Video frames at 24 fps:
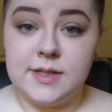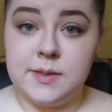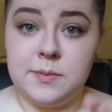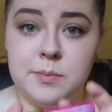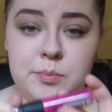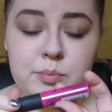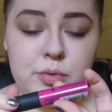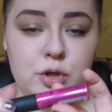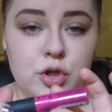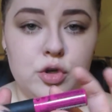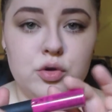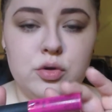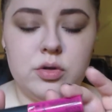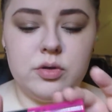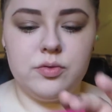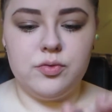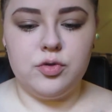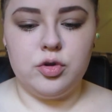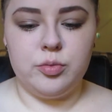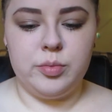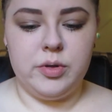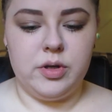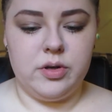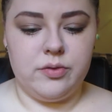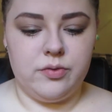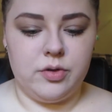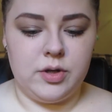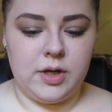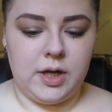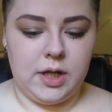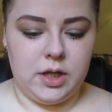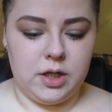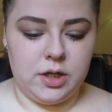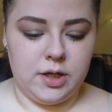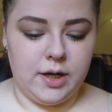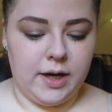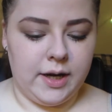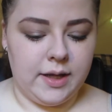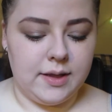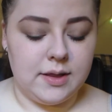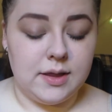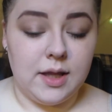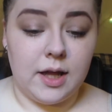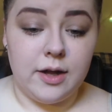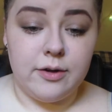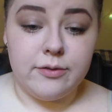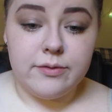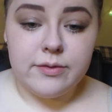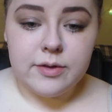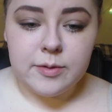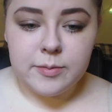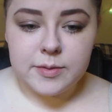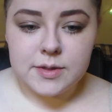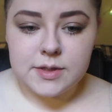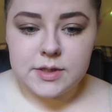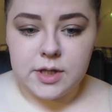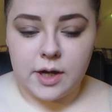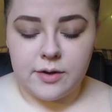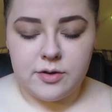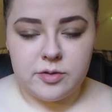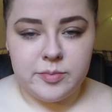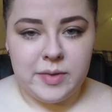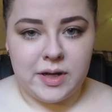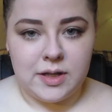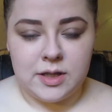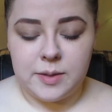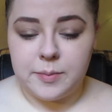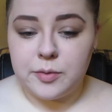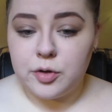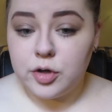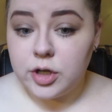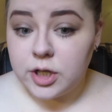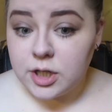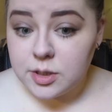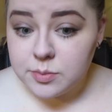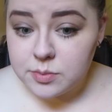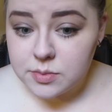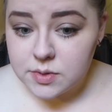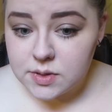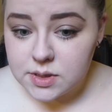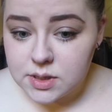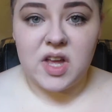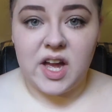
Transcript: a beautiful, beautiful color. I love the soft matte lip creams.